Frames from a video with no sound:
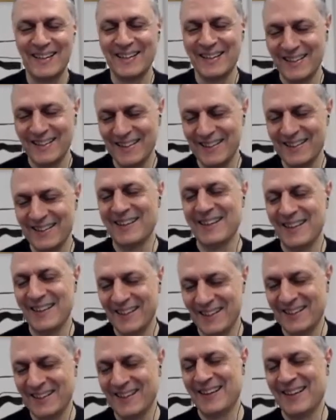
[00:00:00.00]

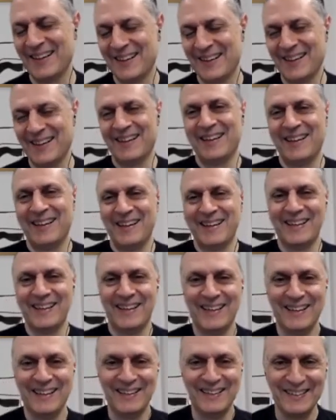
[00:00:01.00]

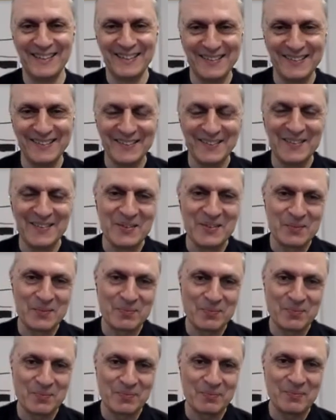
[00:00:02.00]

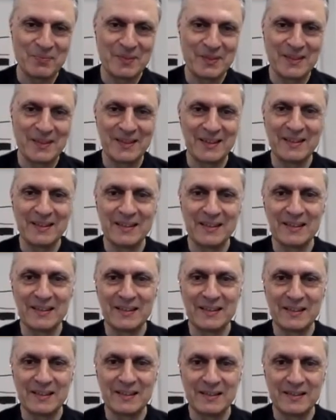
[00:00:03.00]

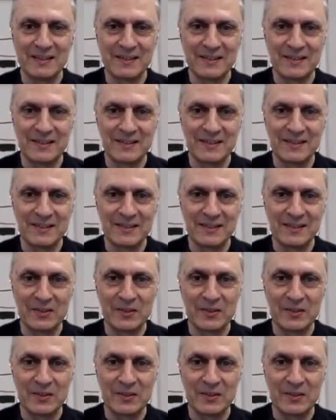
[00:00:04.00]
(silent)